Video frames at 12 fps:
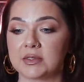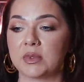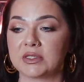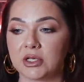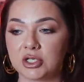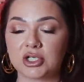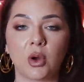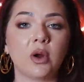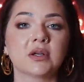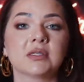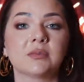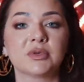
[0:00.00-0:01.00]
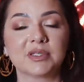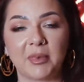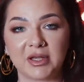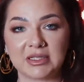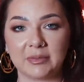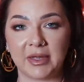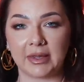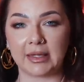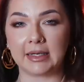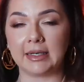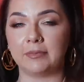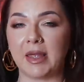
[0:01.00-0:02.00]
was going to show her some
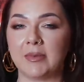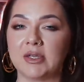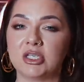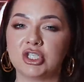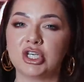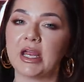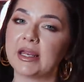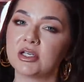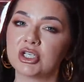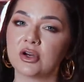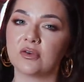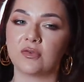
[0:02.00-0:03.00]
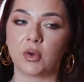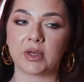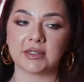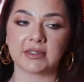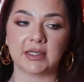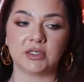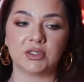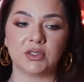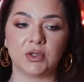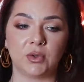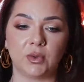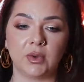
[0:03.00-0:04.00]
responsibility and maybe change her focus
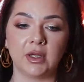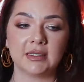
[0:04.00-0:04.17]
into